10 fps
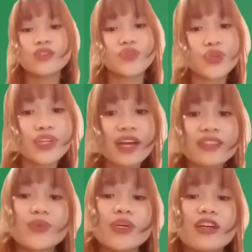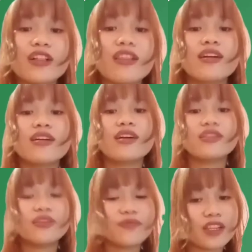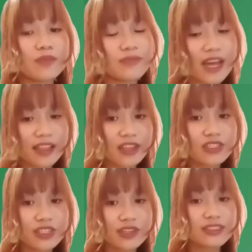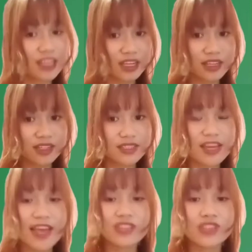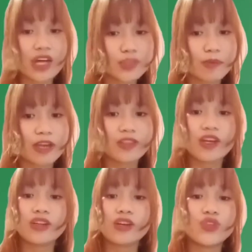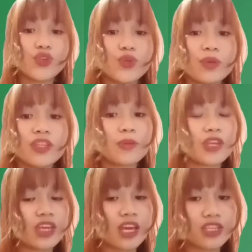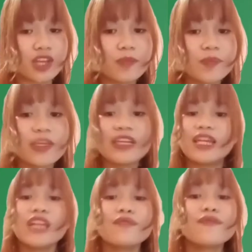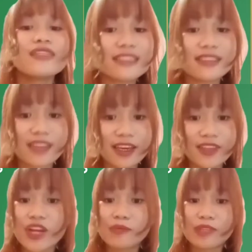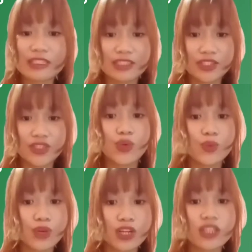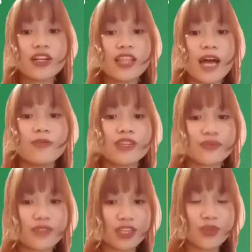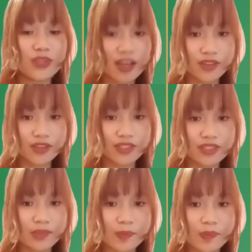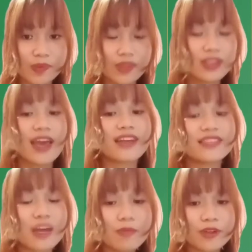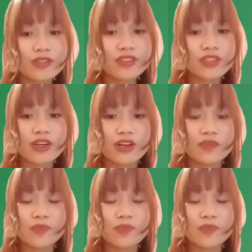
Students will develop knowledge, skills, and judgment around human communication that facilitate their ability to work collaboratively with others. Examples: